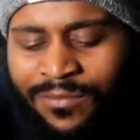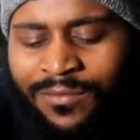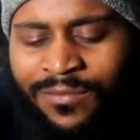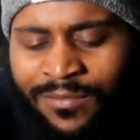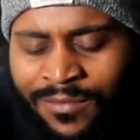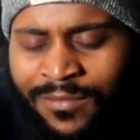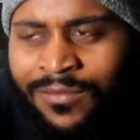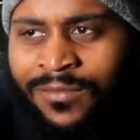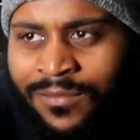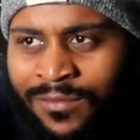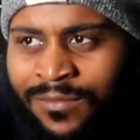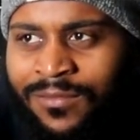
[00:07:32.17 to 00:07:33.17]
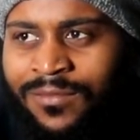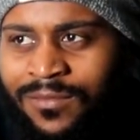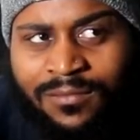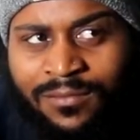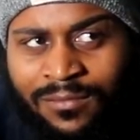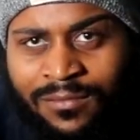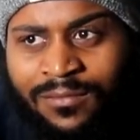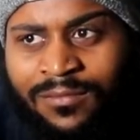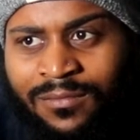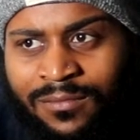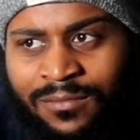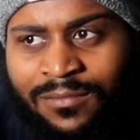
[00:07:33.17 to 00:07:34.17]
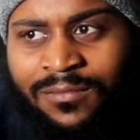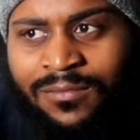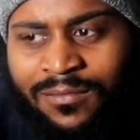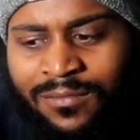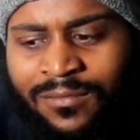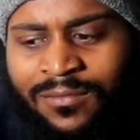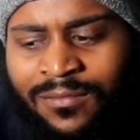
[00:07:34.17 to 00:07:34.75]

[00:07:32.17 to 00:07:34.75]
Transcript: Smoking just like like Friday is for the hood.